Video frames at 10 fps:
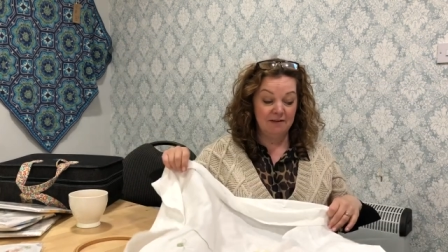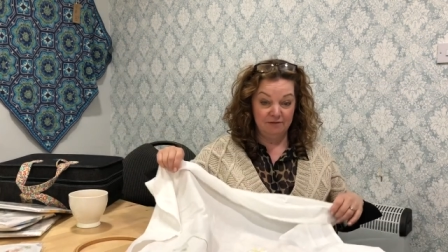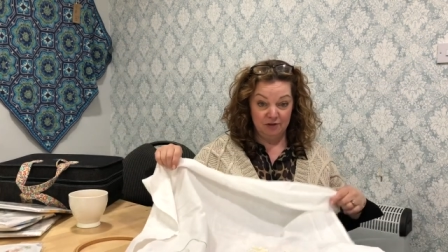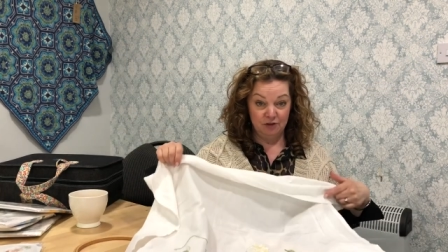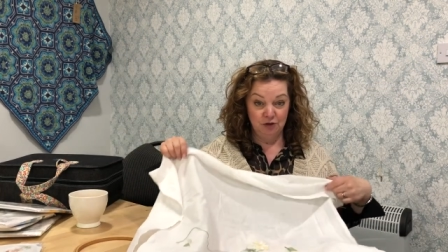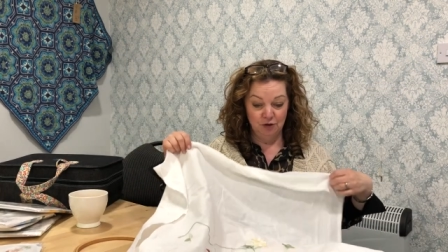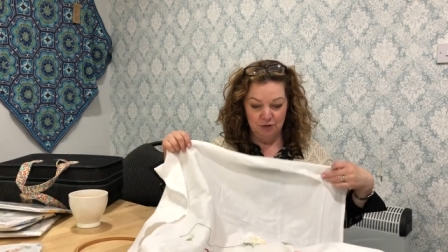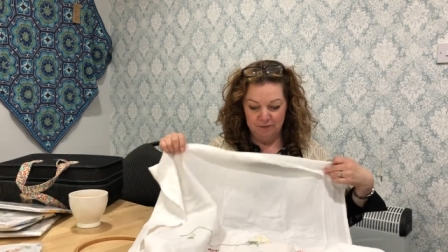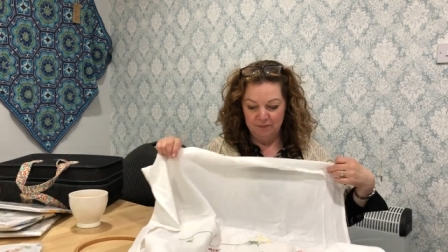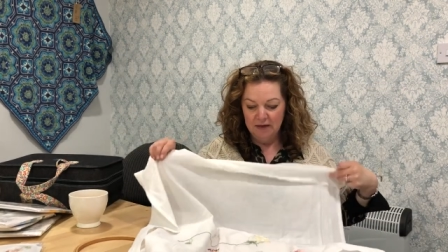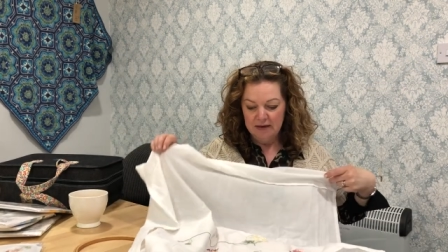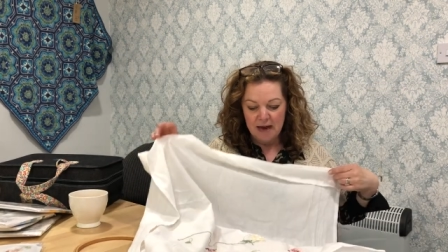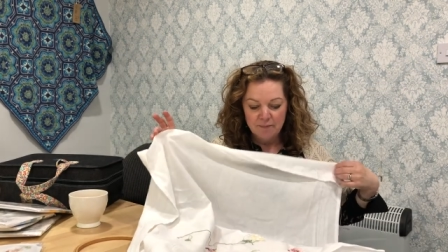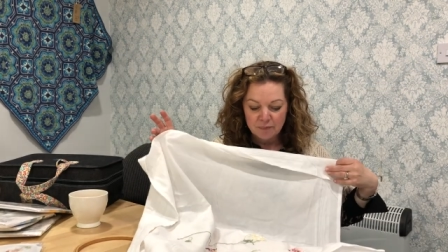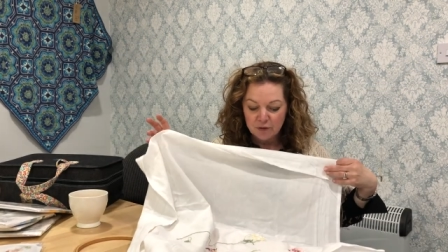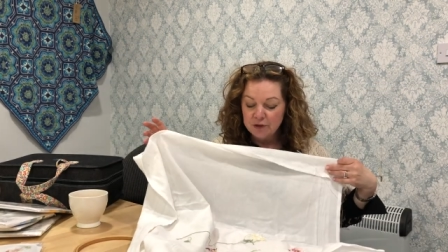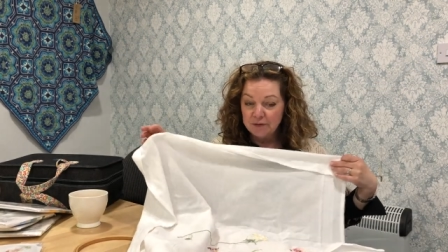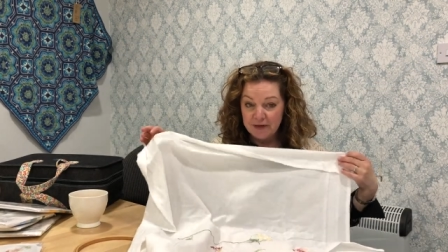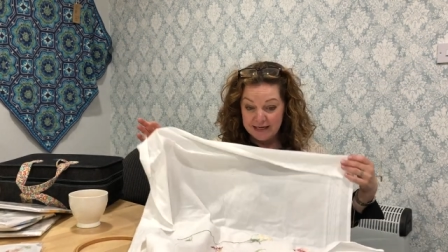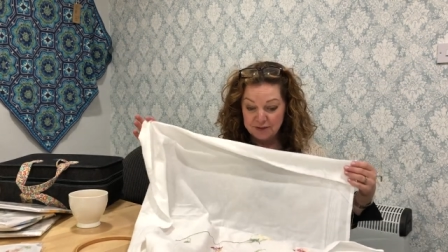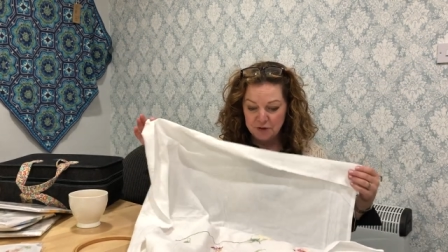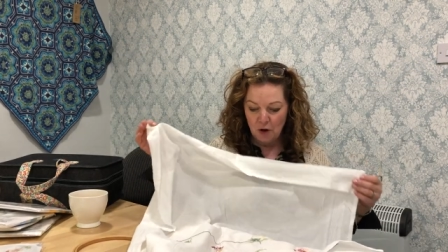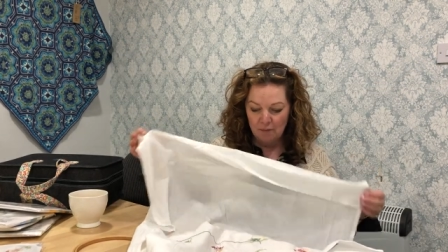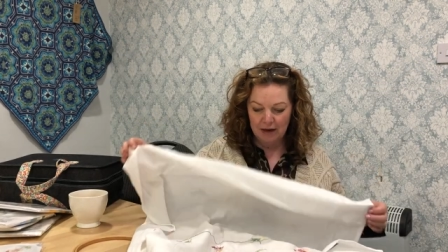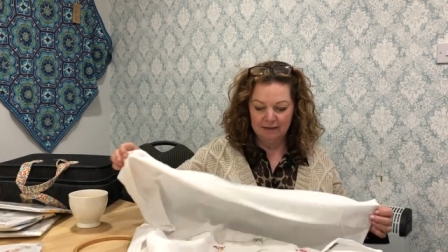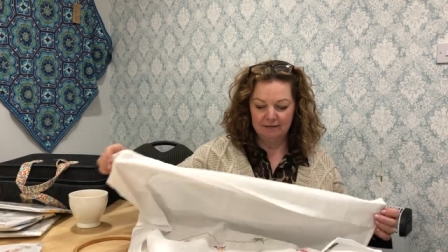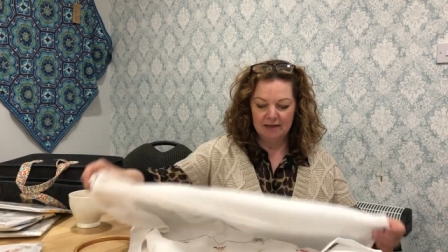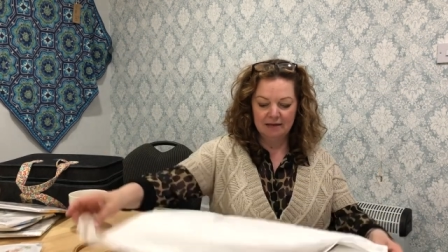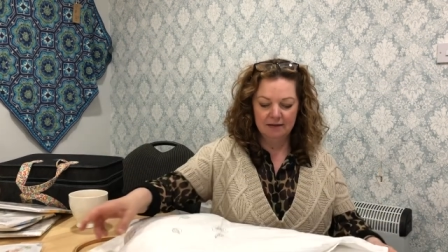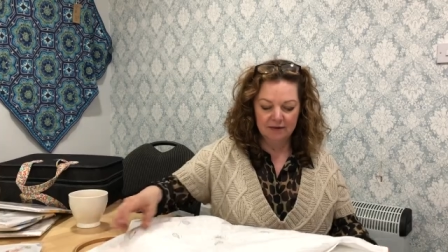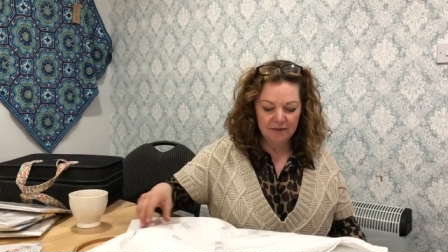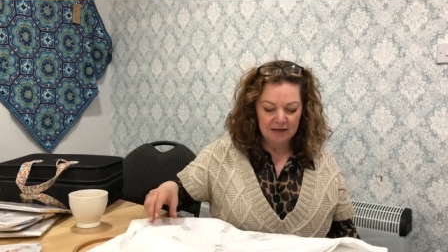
ever done. Embroidery is not my thing.